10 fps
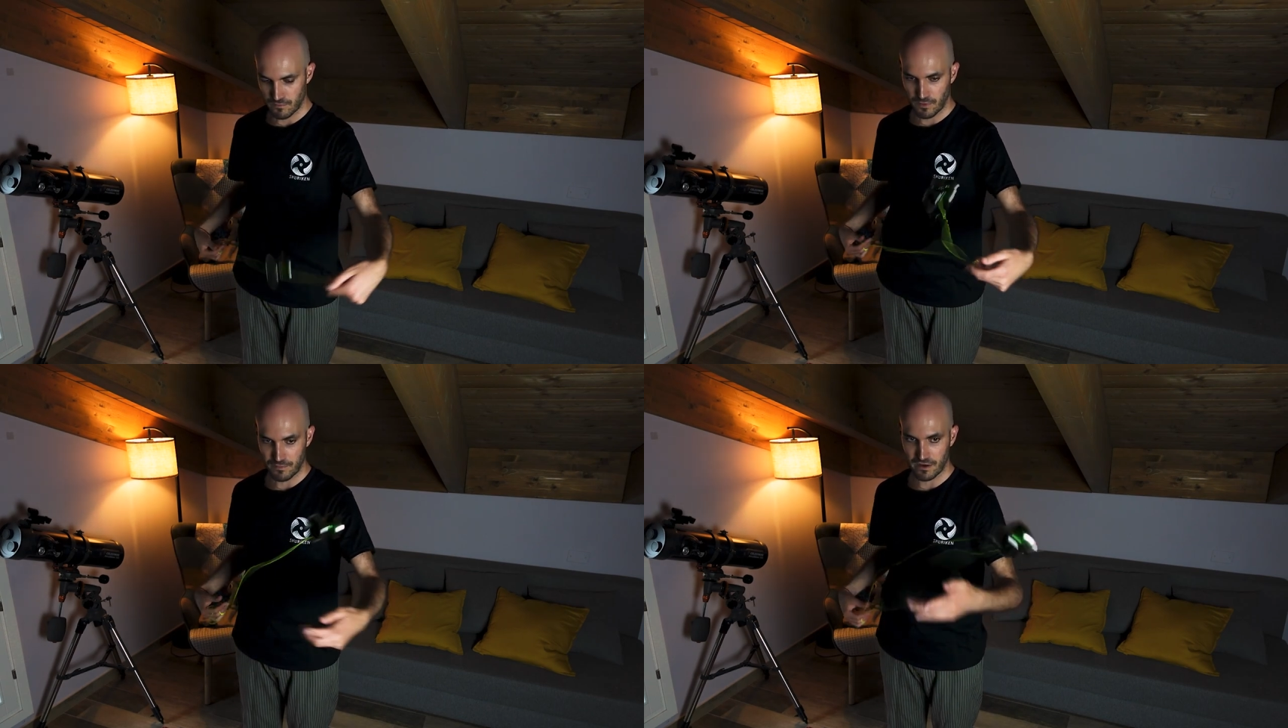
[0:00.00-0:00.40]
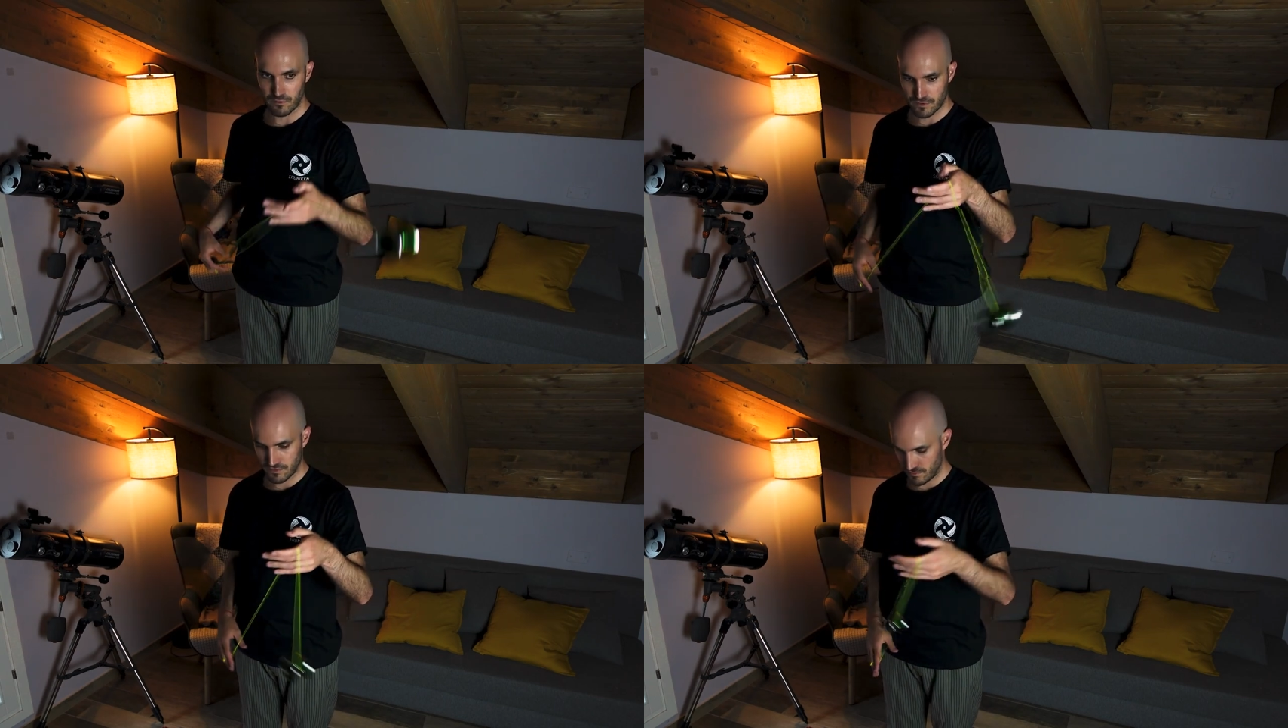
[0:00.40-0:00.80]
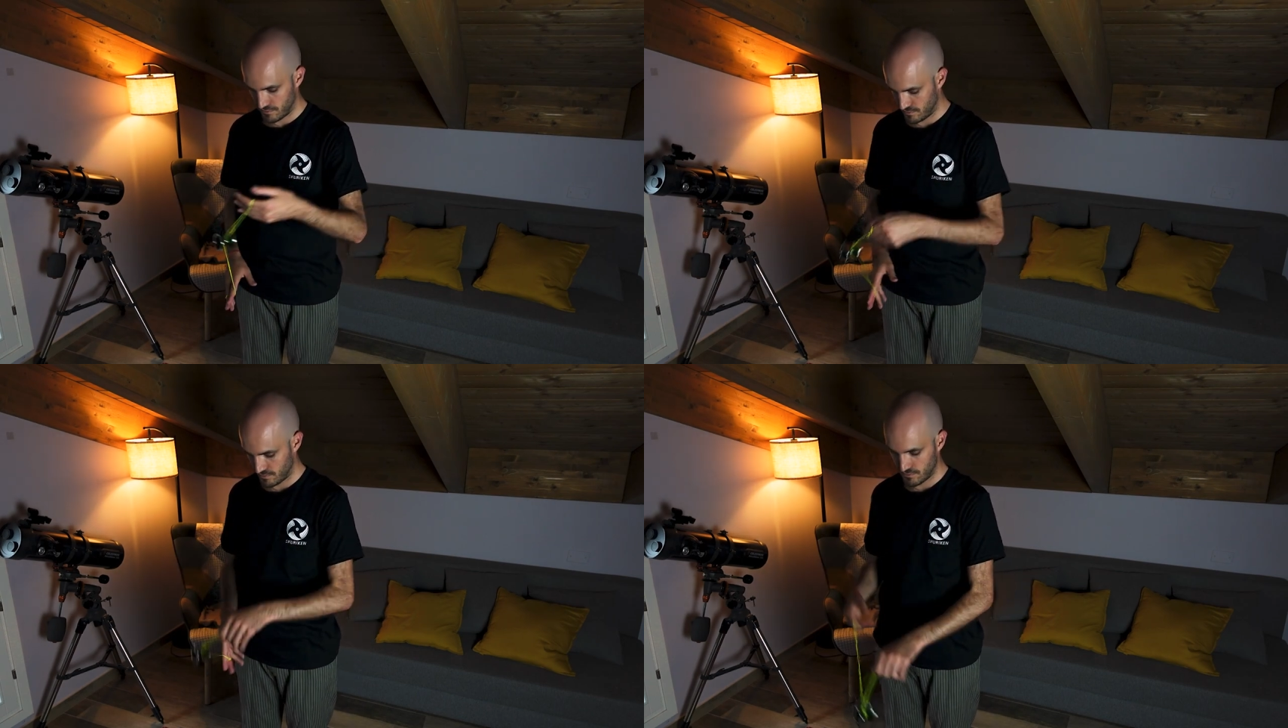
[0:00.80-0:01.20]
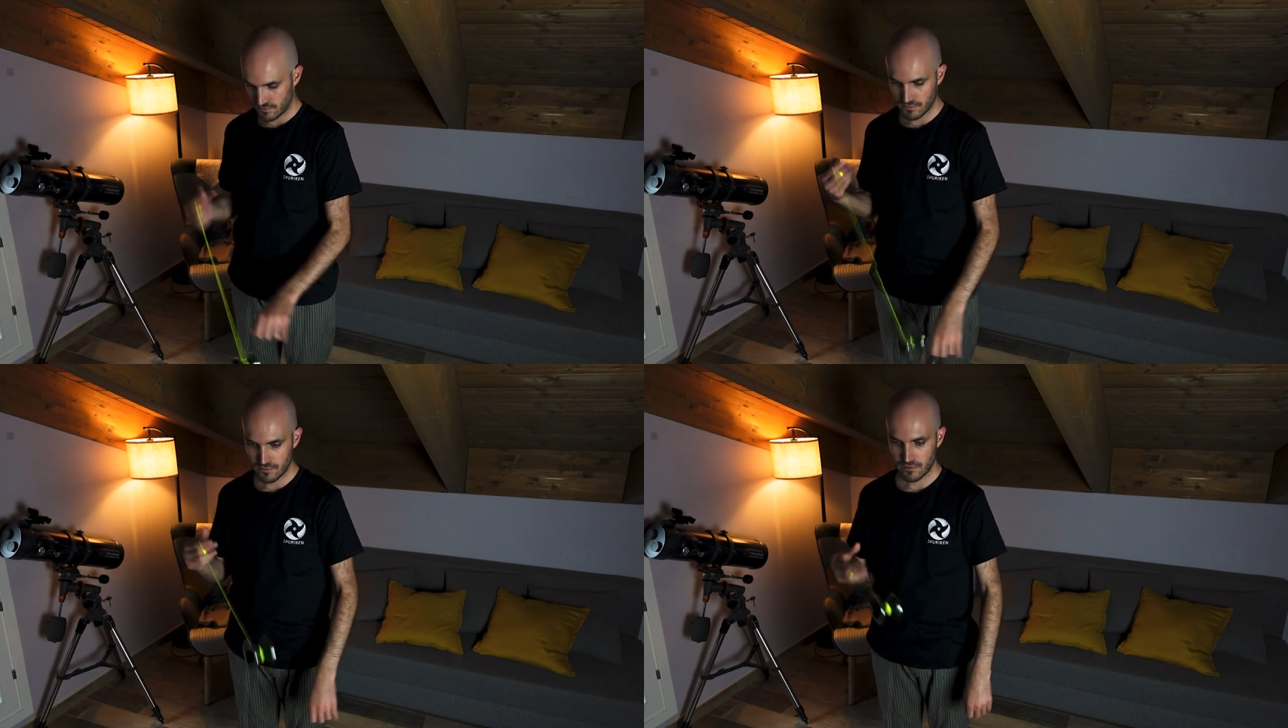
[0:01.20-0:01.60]
pop out,
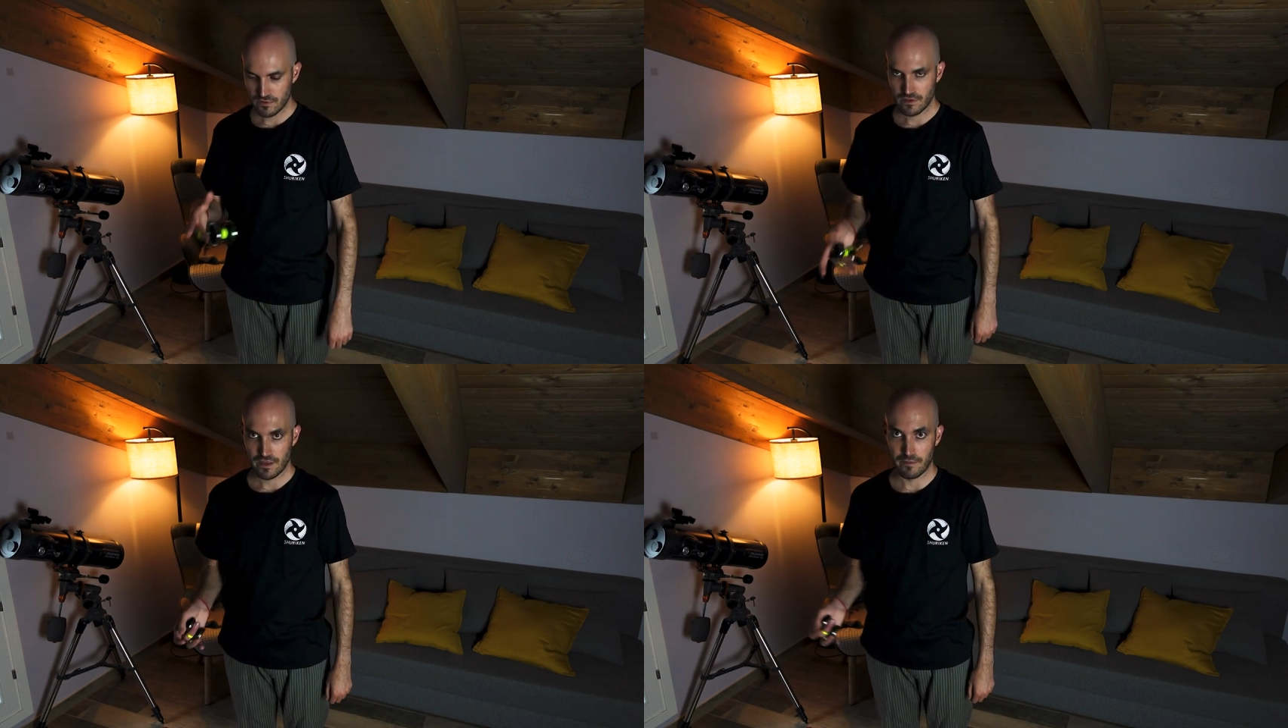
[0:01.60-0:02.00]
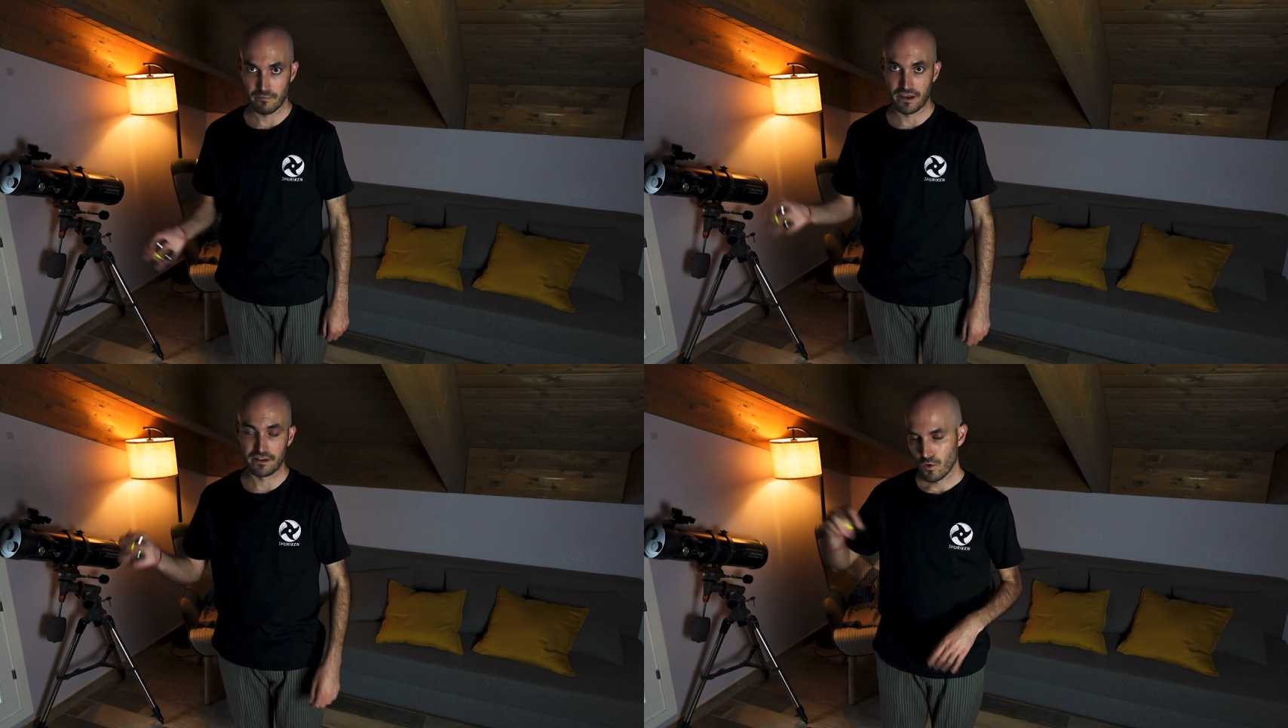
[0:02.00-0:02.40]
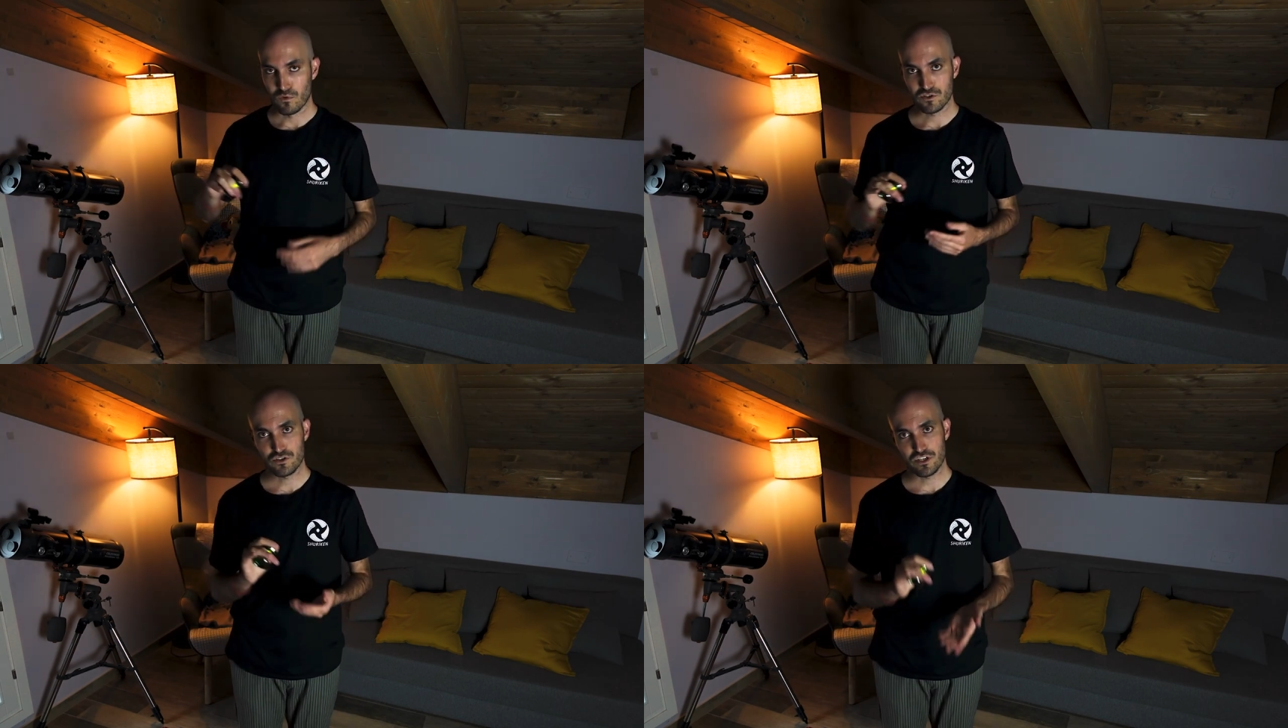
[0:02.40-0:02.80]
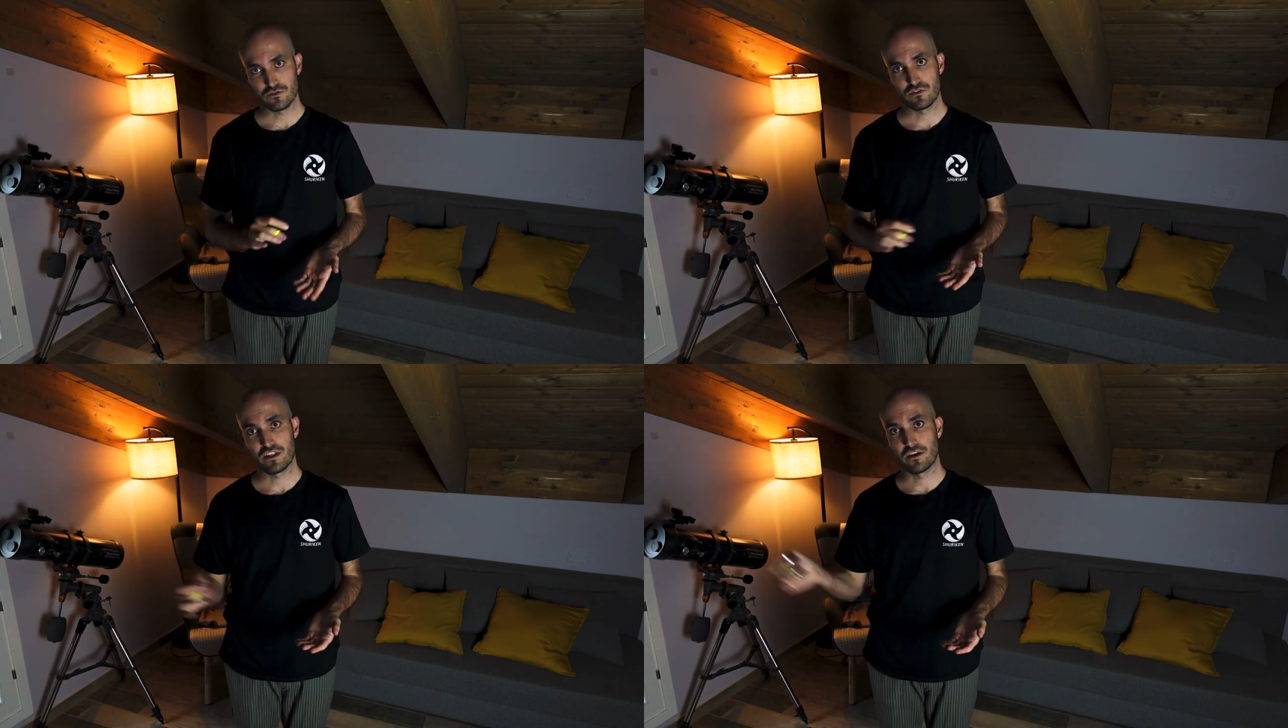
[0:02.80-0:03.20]
and bind. One
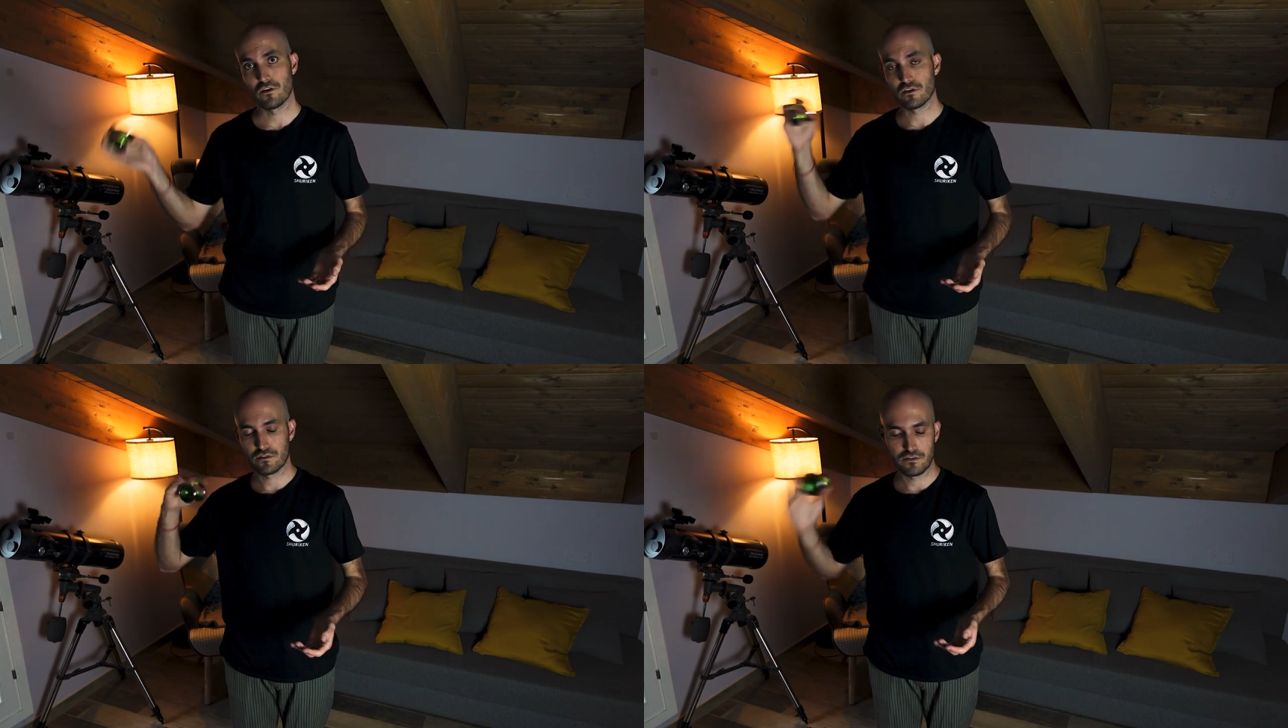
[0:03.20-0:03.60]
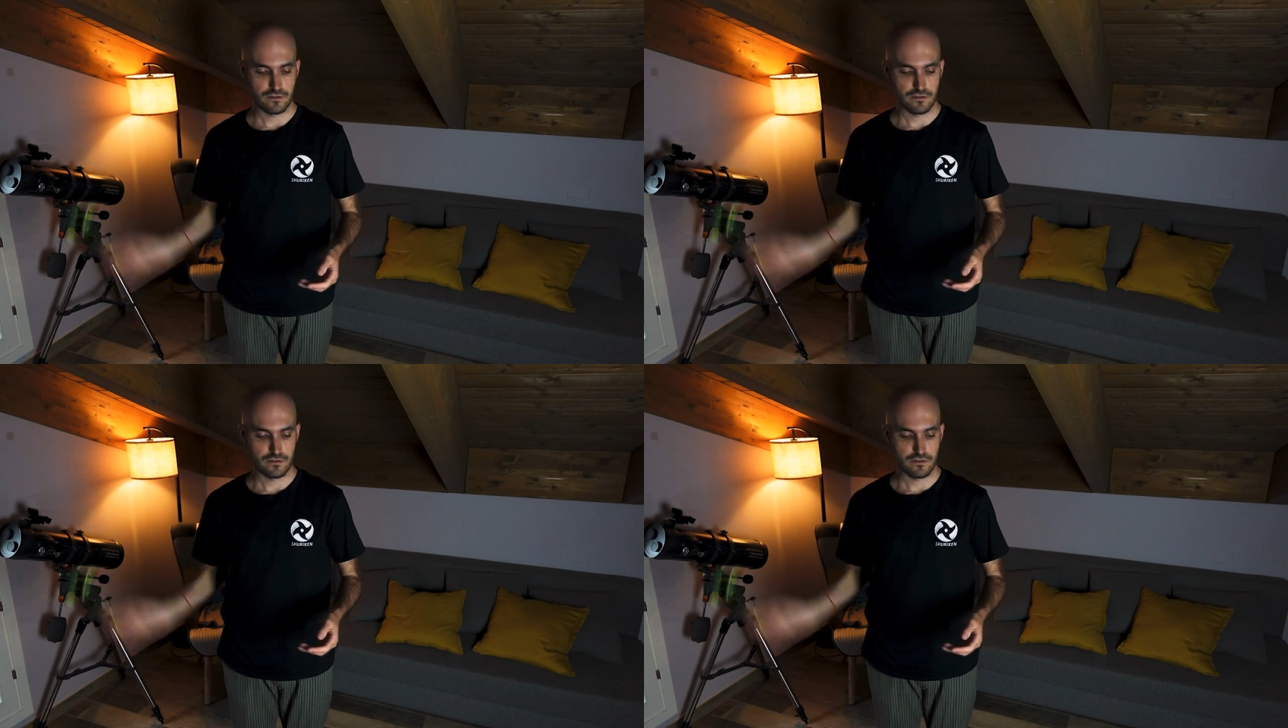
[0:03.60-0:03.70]
suggestion that I got,